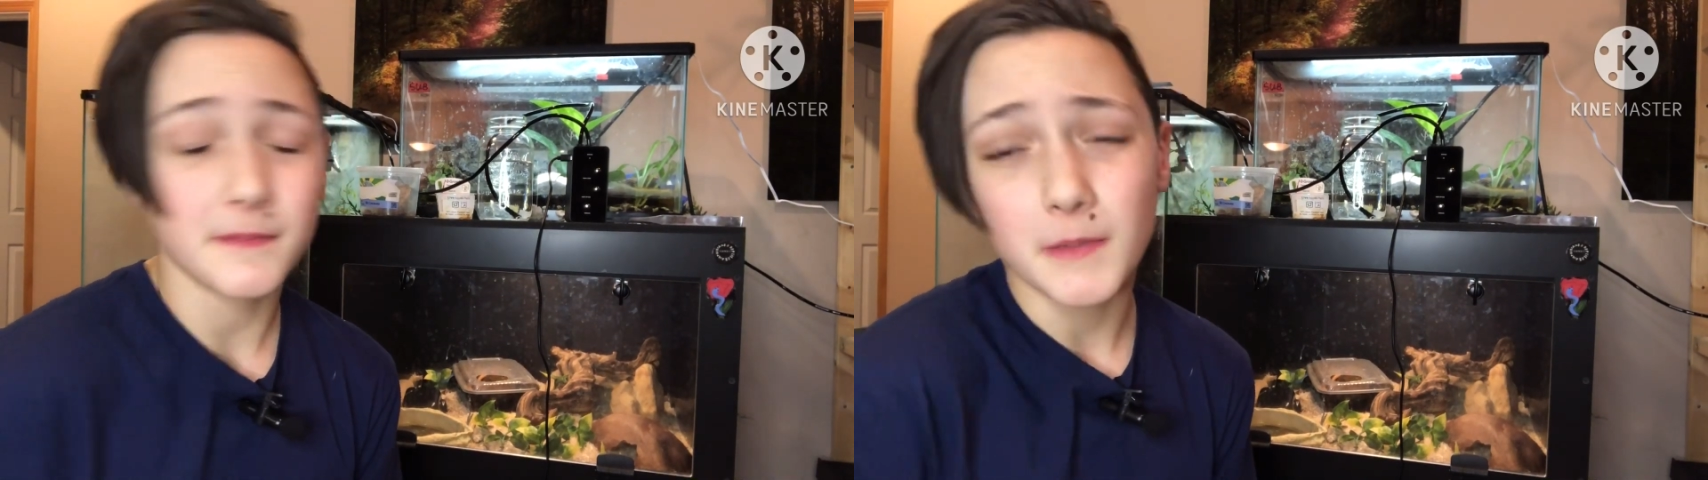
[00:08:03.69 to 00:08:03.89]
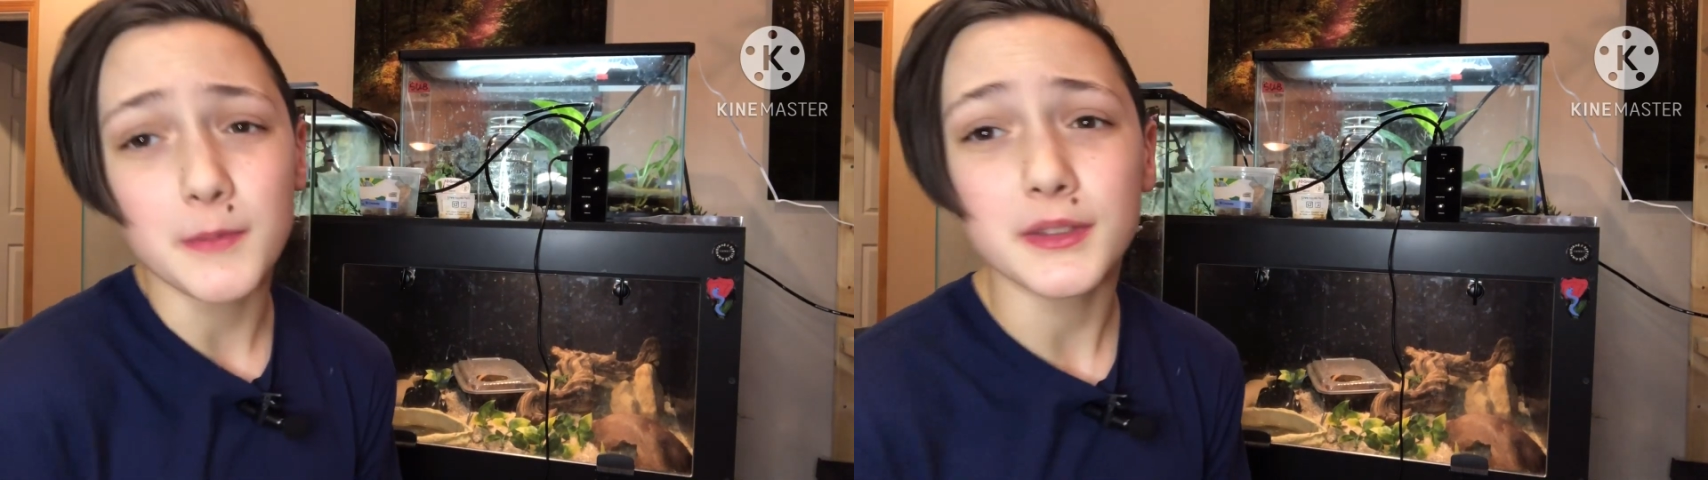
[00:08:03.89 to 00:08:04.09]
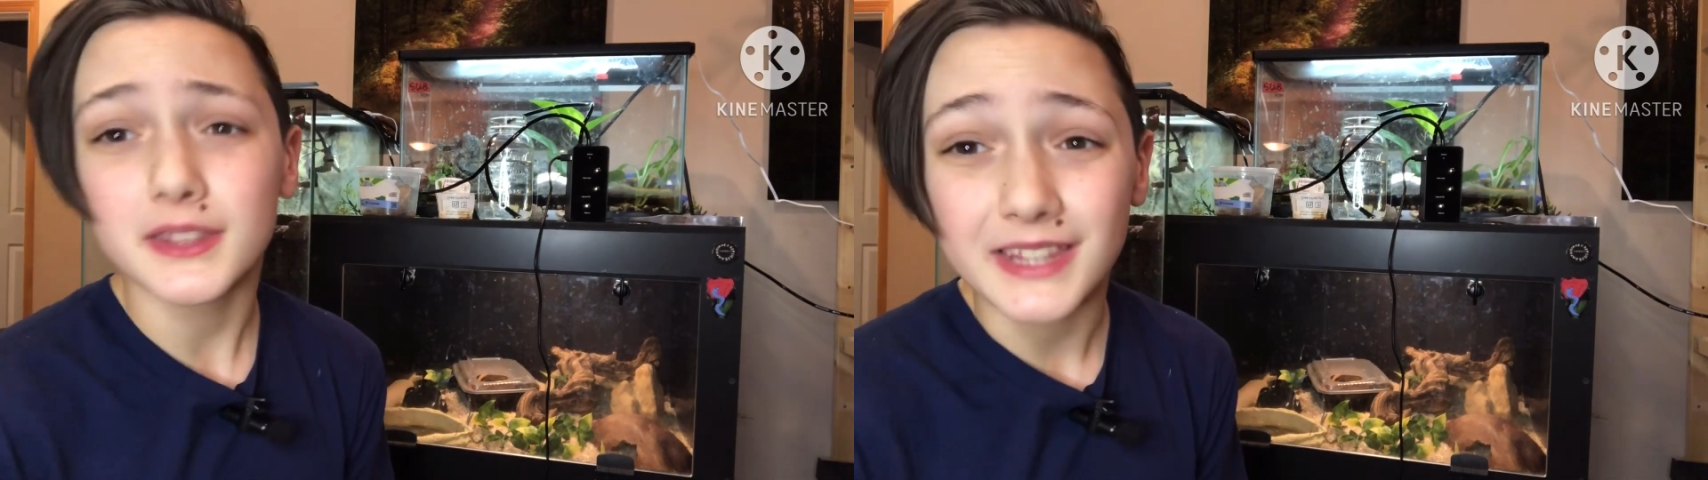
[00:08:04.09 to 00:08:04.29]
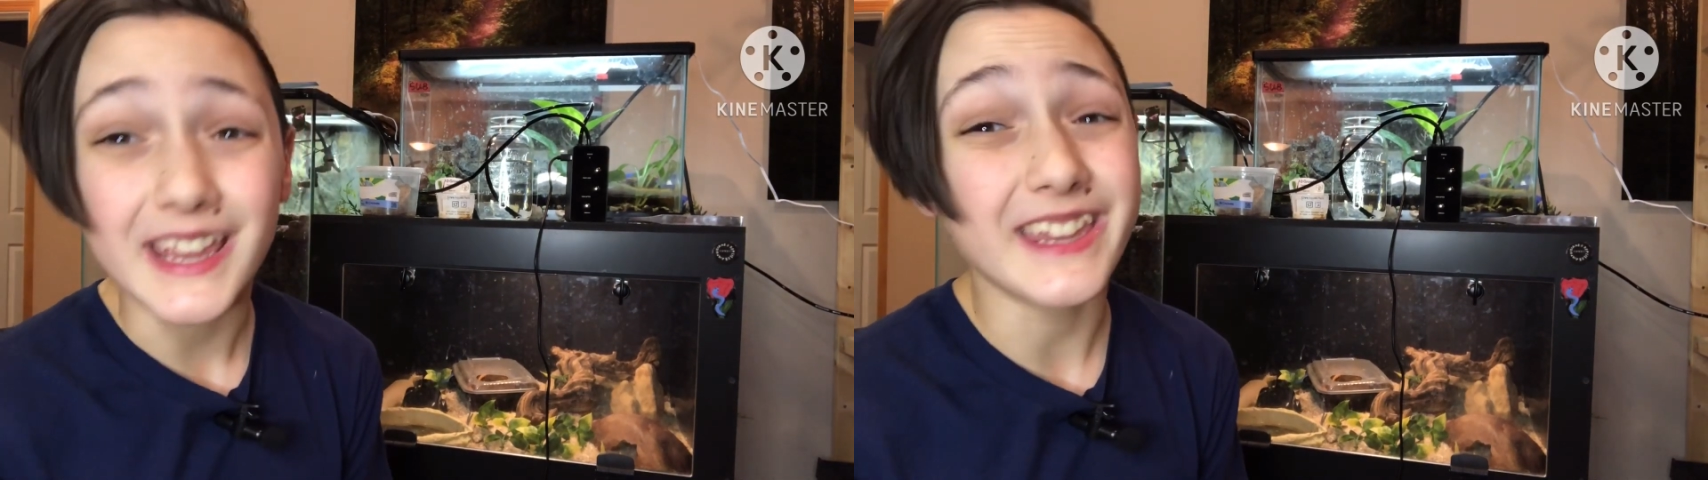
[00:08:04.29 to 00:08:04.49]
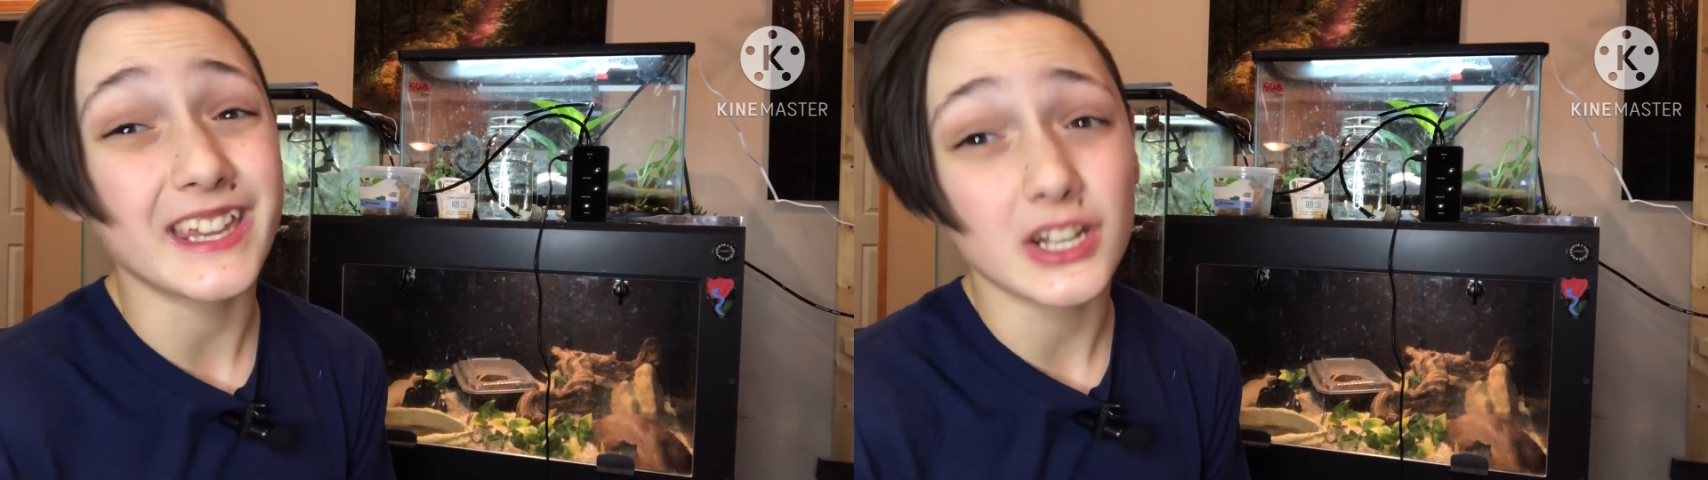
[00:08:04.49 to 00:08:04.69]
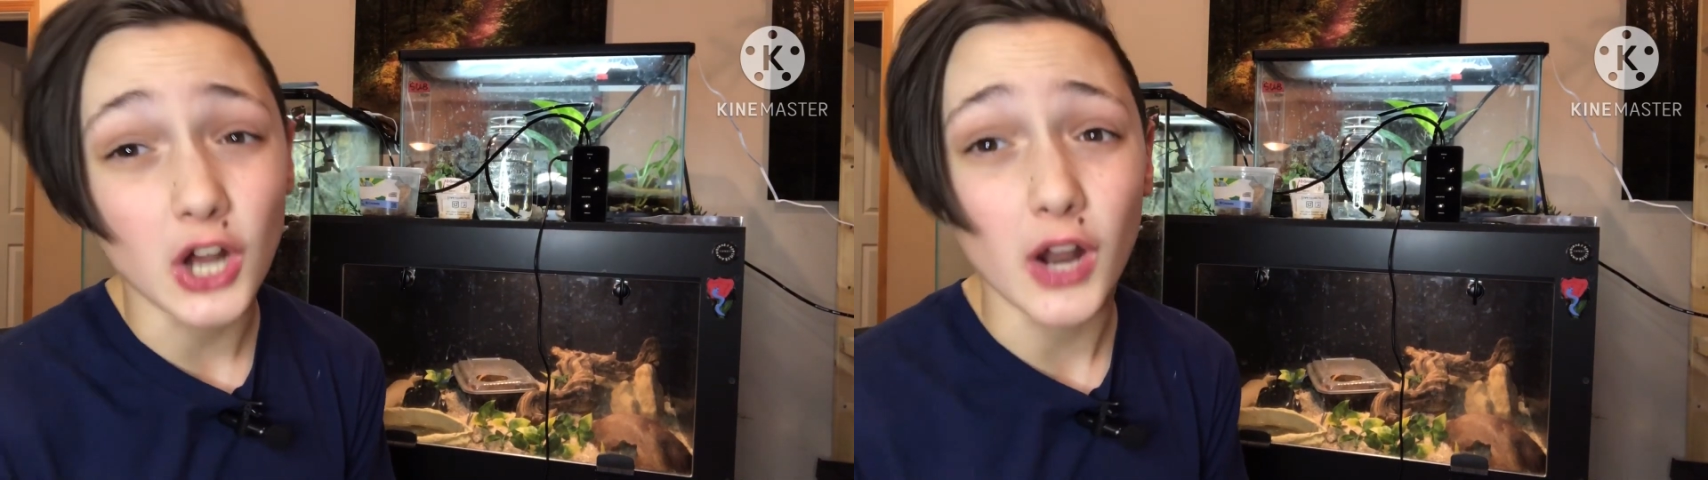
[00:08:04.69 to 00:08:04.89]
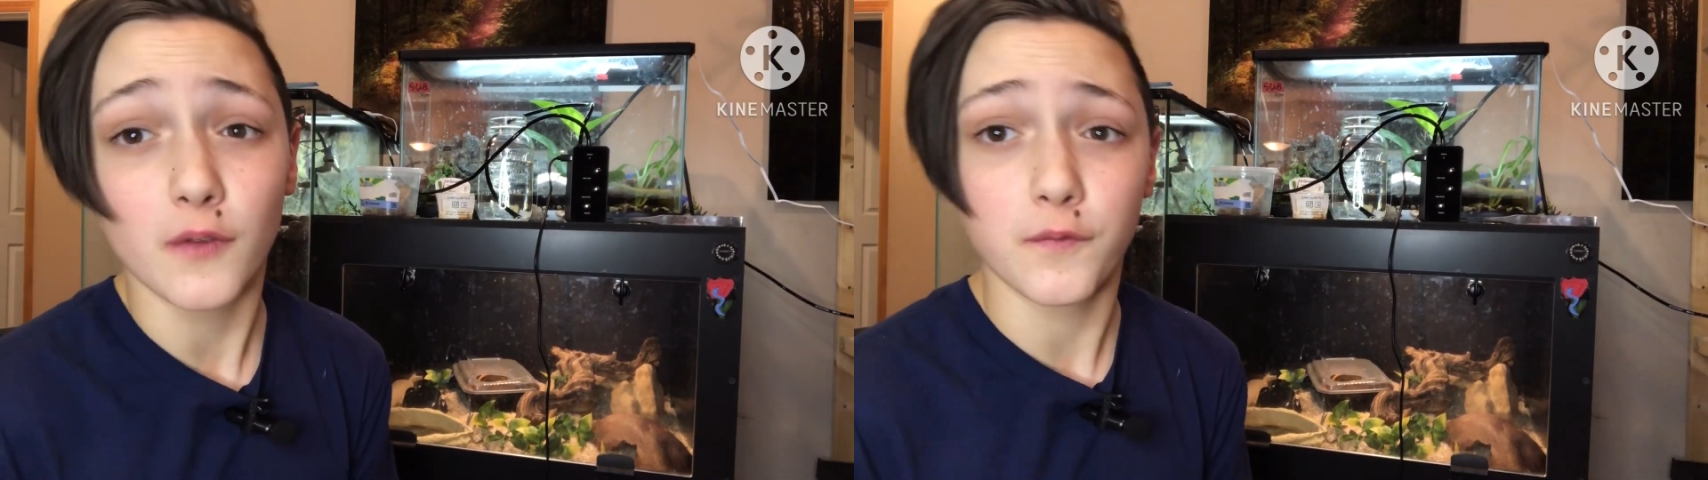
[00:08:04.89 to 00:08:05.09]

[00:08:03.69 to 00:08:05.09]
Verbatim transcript: maybe they cannot